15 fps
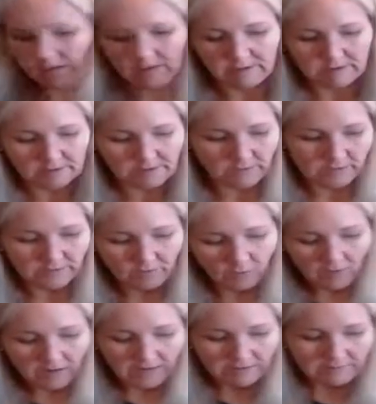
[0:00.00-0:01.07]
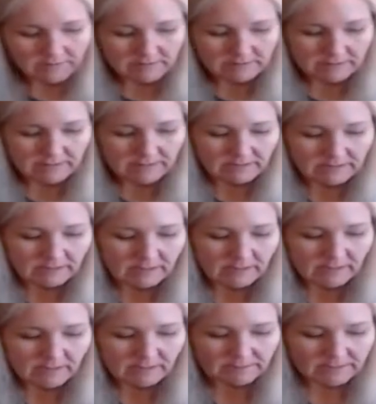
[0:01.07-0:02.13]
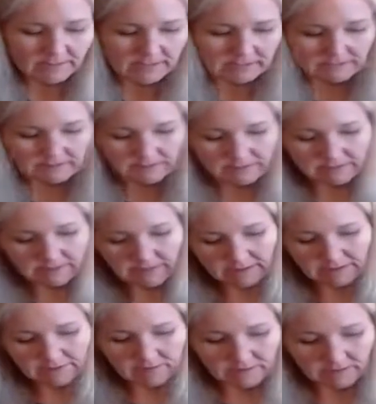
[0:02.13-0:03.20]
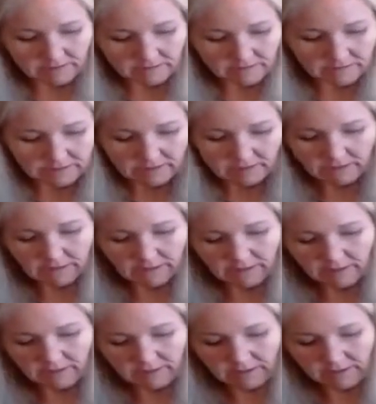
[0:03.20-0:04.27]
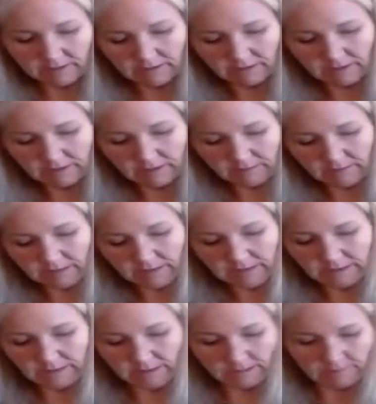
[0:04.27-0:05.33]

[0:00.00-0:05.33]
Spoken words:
So on the wine, because I didn't cut off the excess, I have to kind of cut there to get my tape.